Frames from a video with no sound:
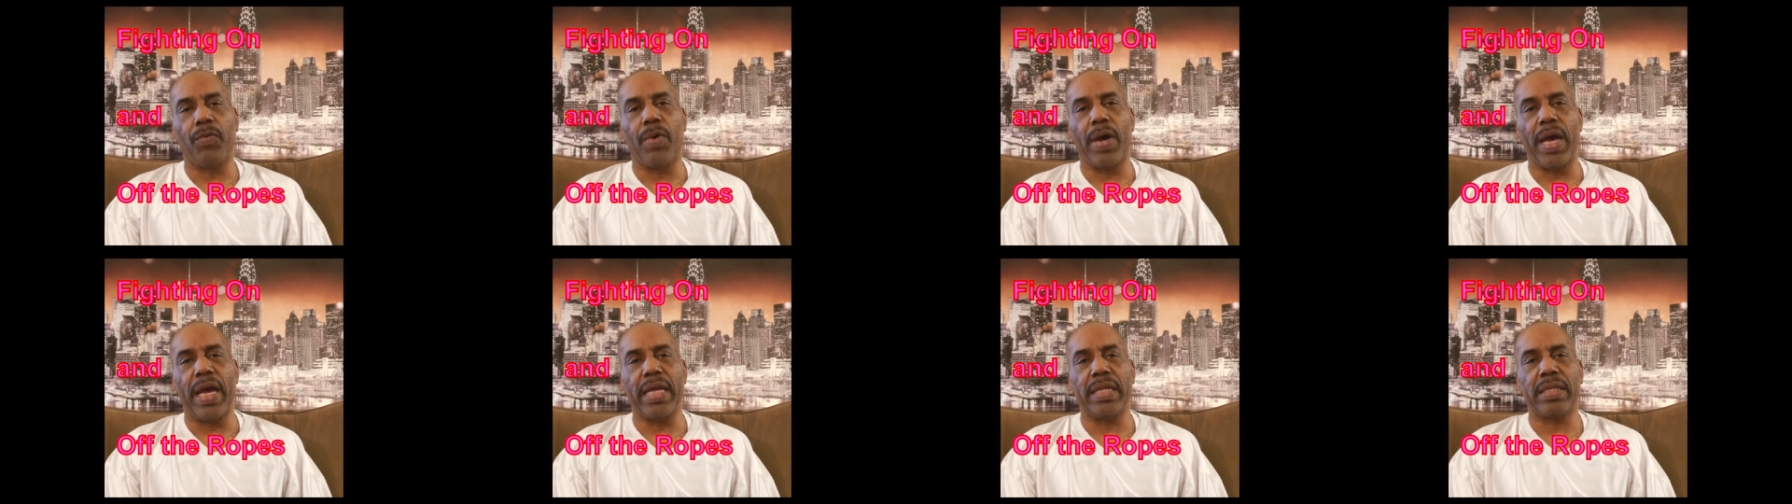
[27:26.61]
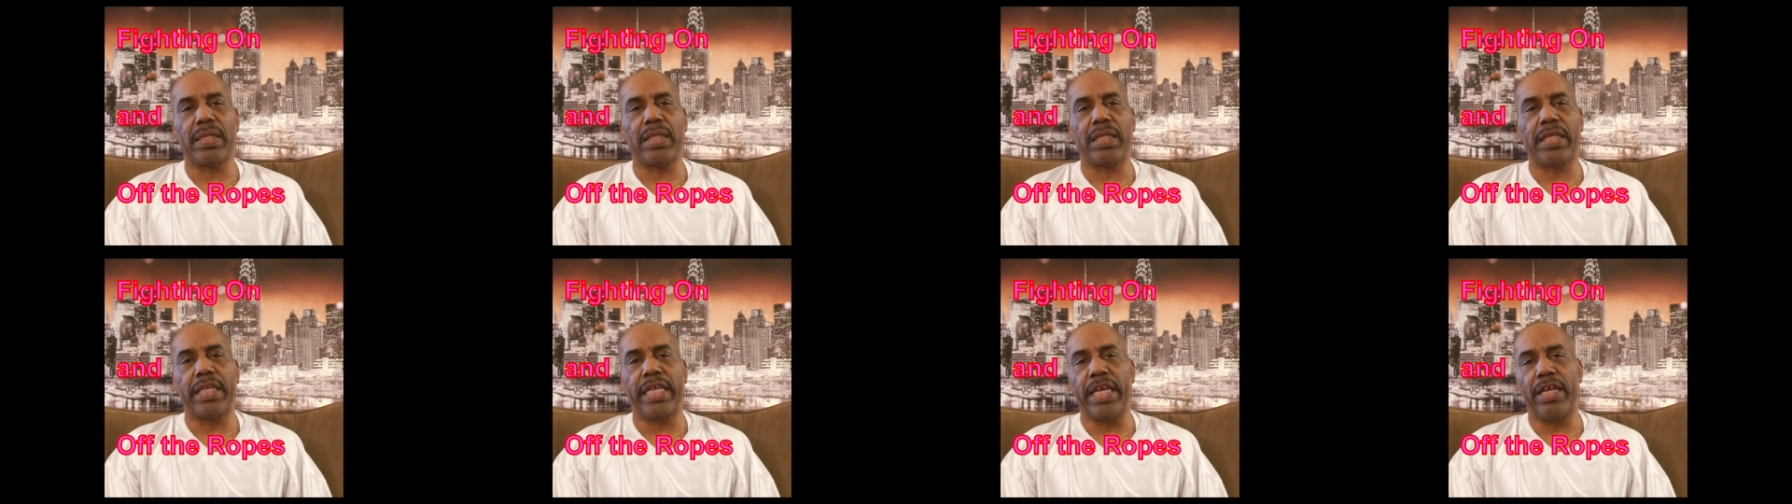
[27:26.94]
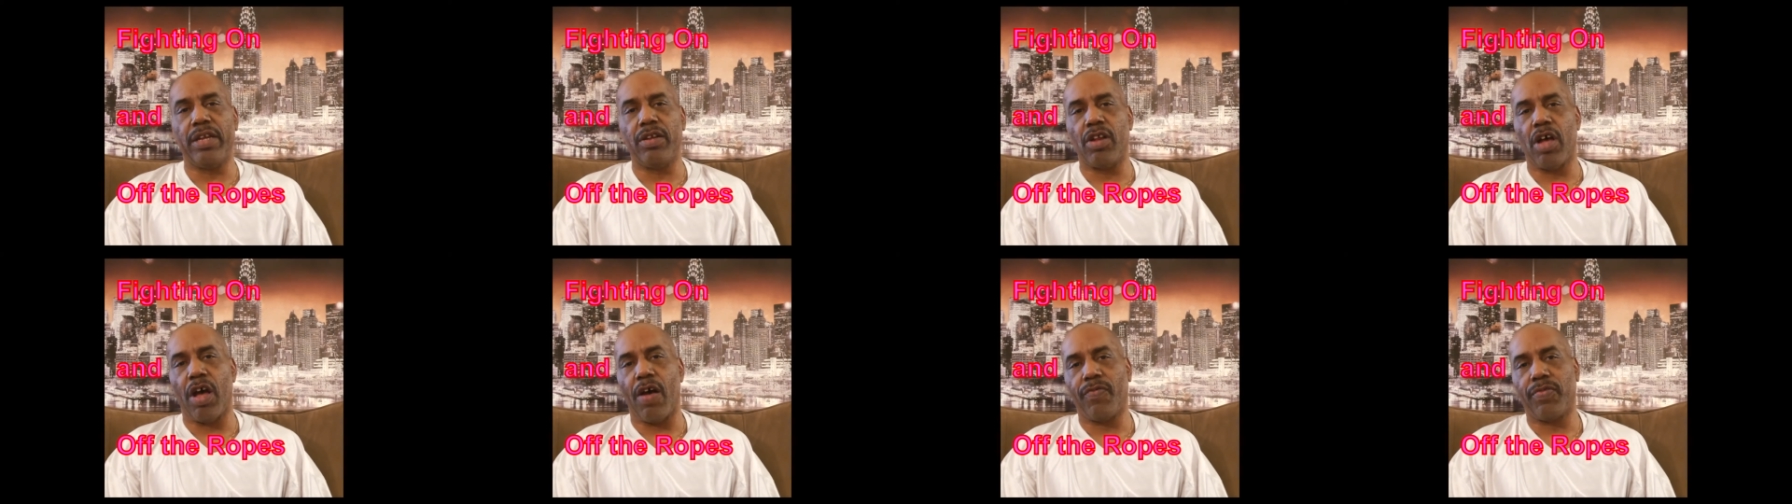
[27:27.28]
ways of
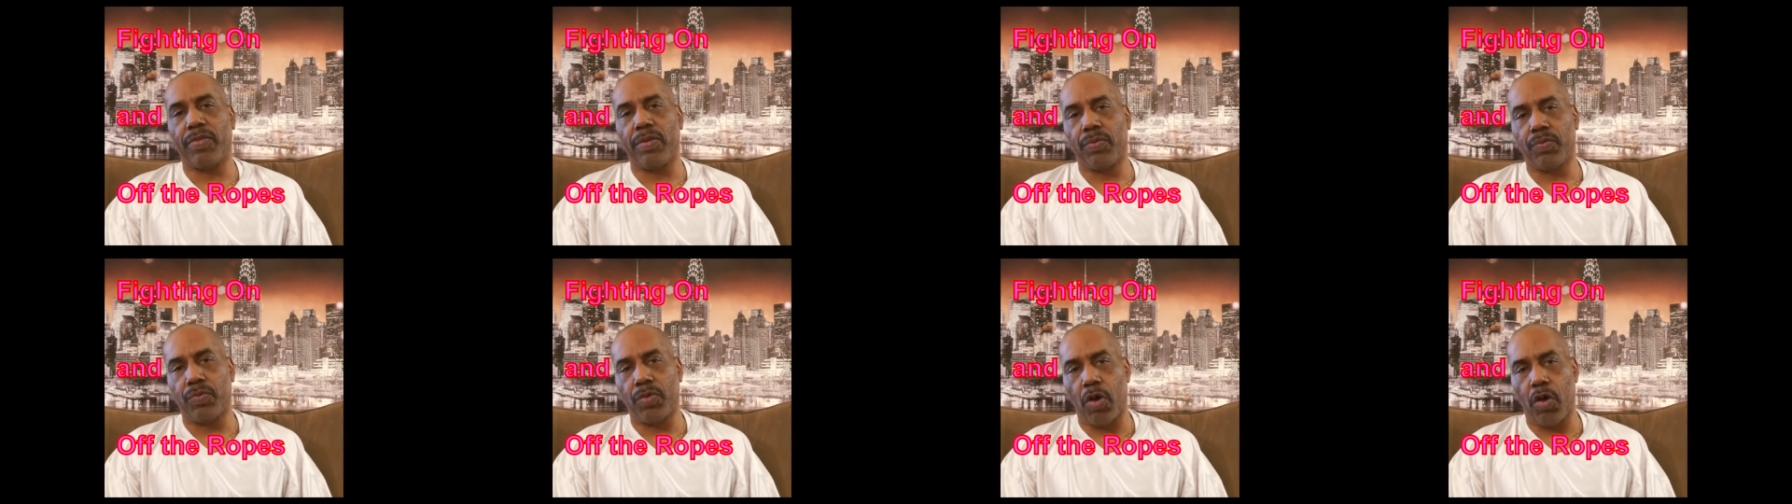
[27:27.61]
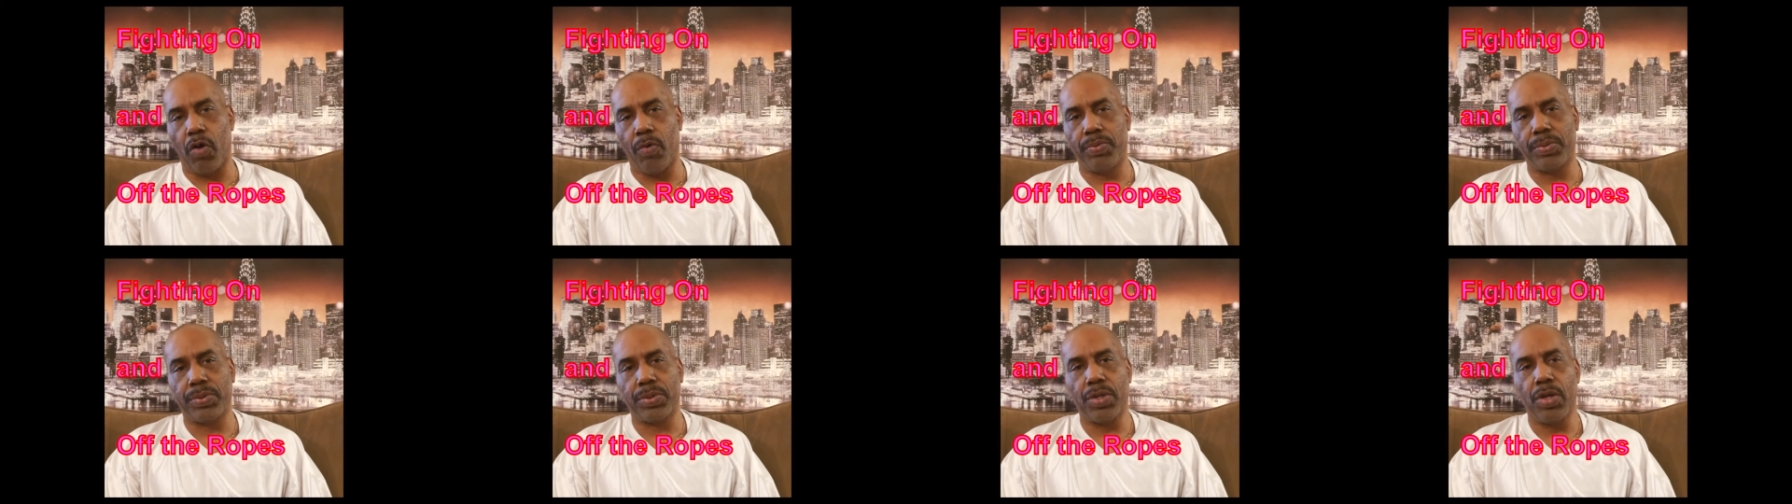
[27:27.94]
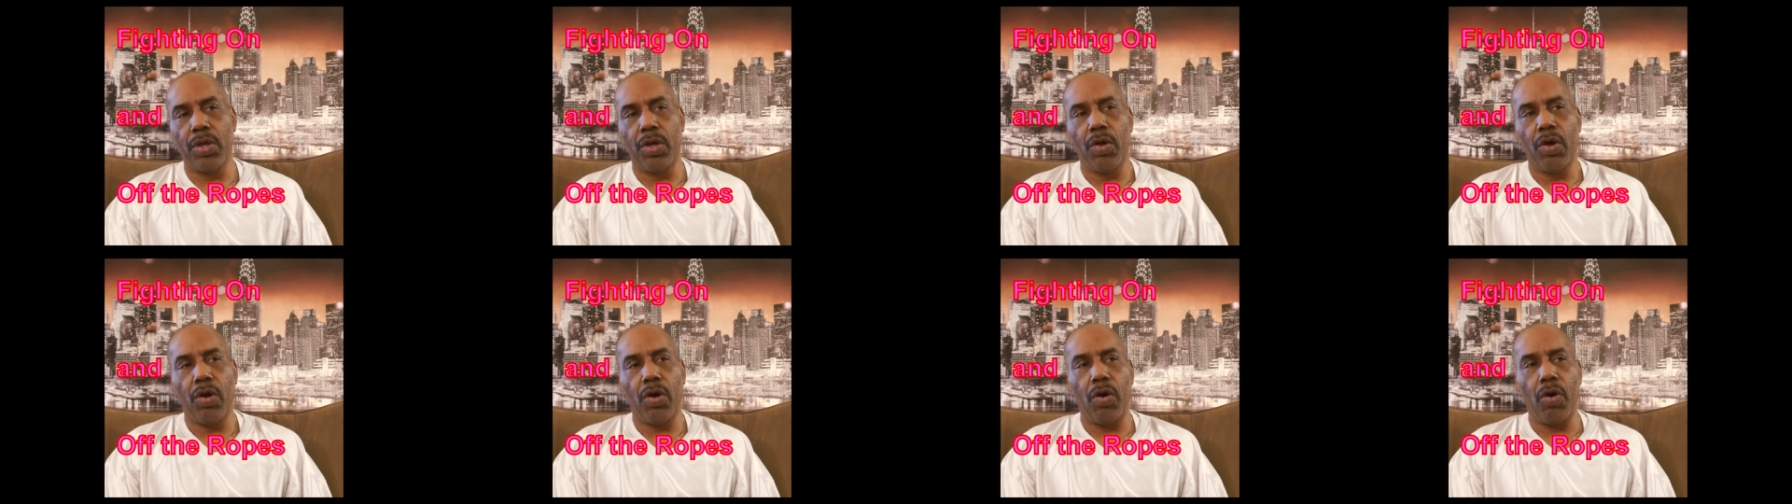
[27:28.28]
getting off the ropes
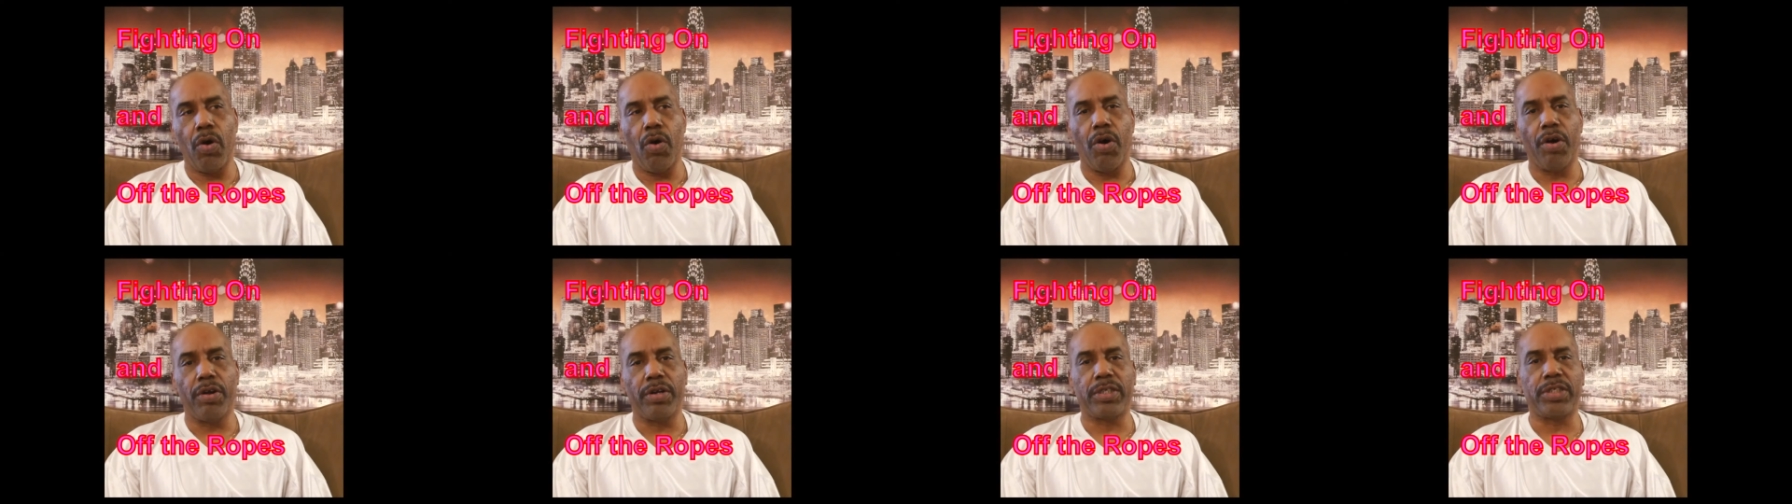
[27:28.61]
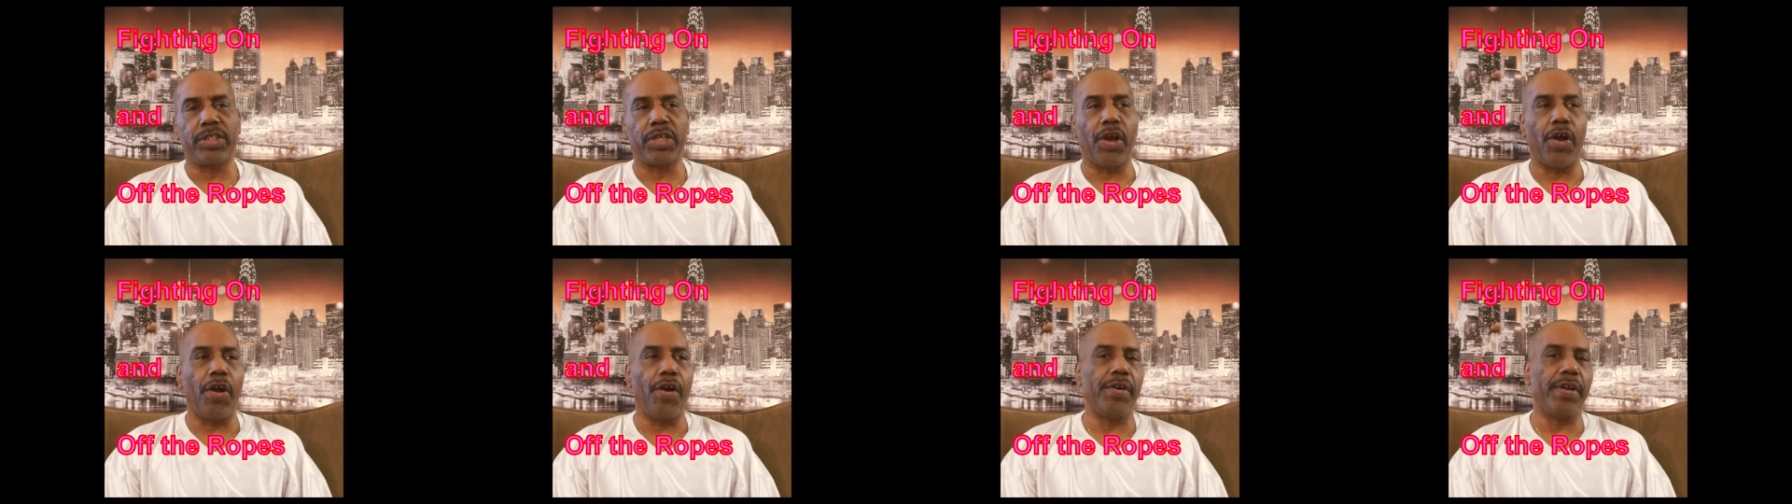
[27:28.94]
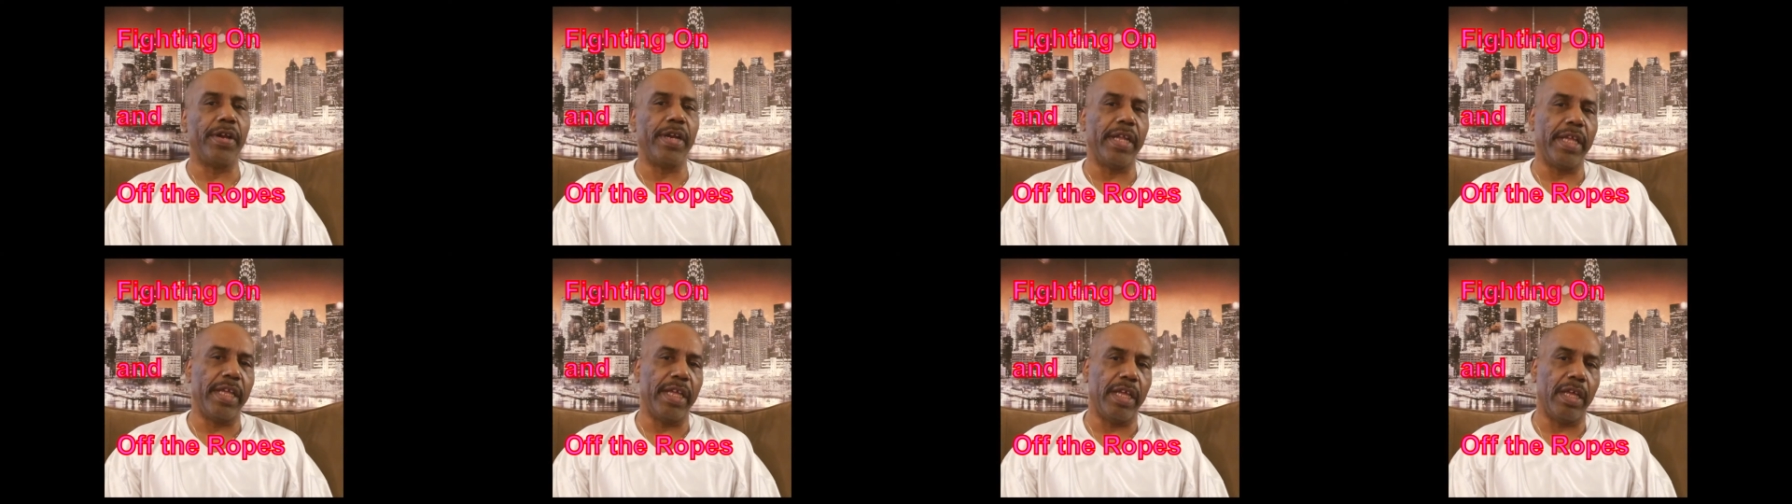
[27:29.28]
or
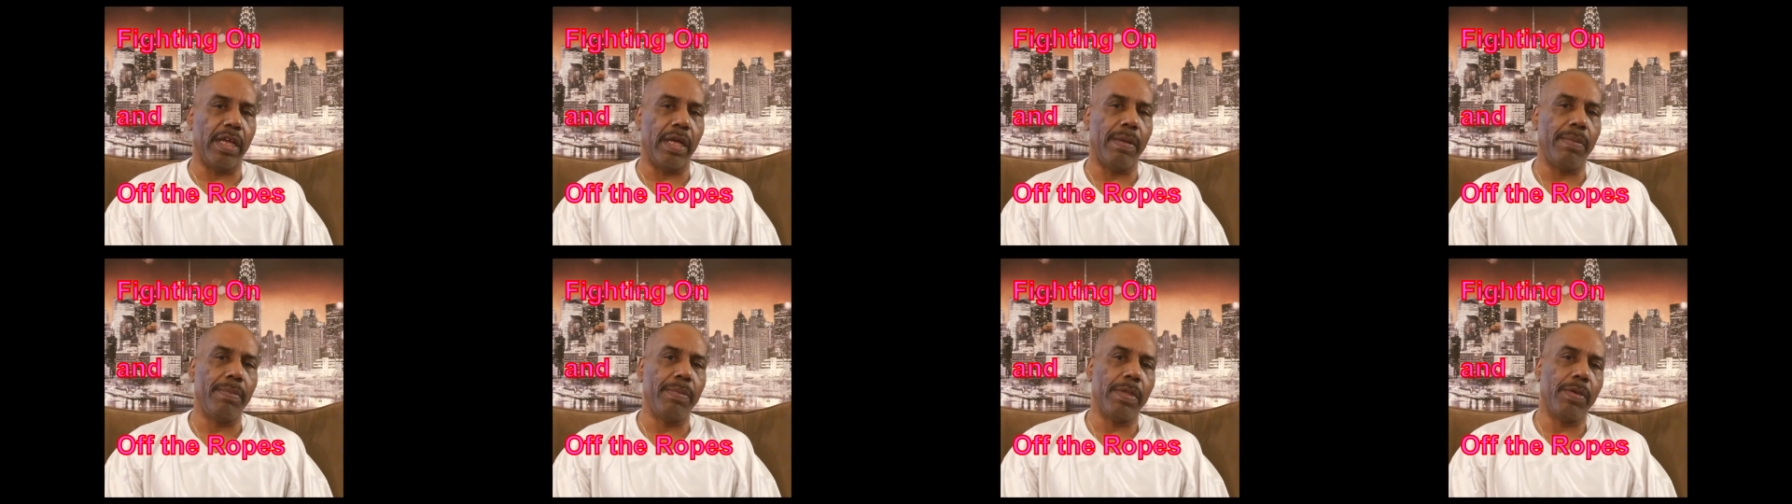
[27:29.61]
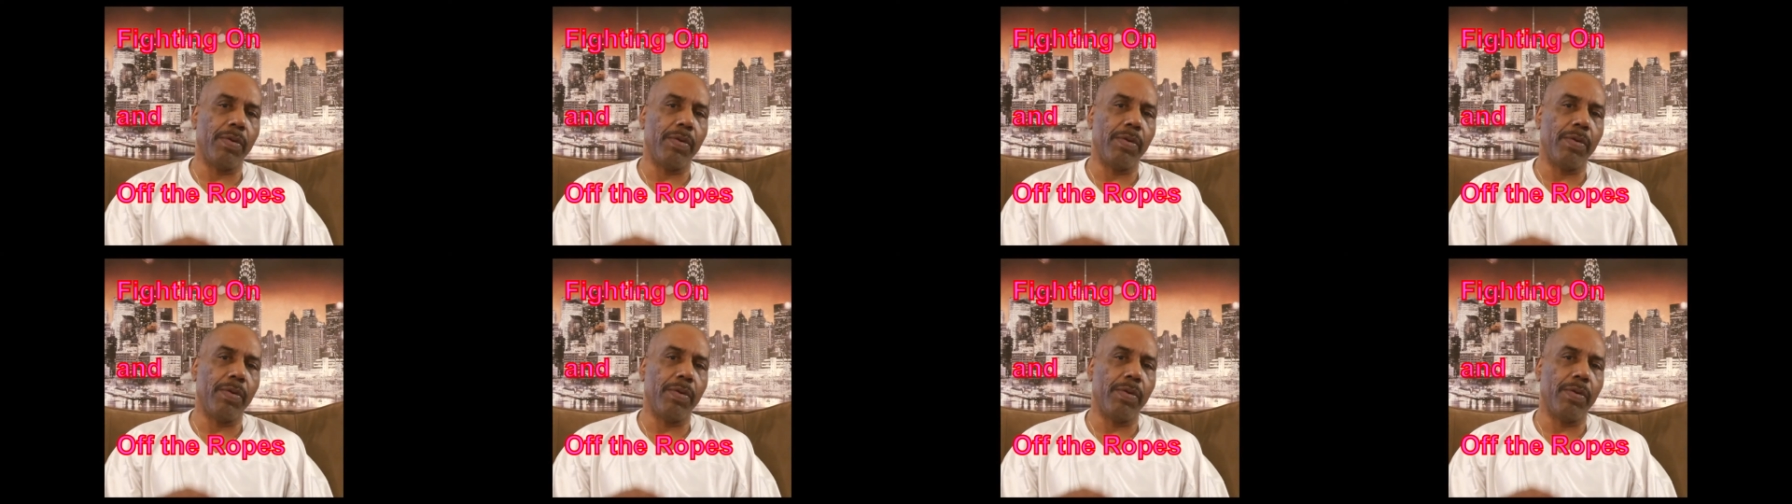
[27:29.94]
turning him,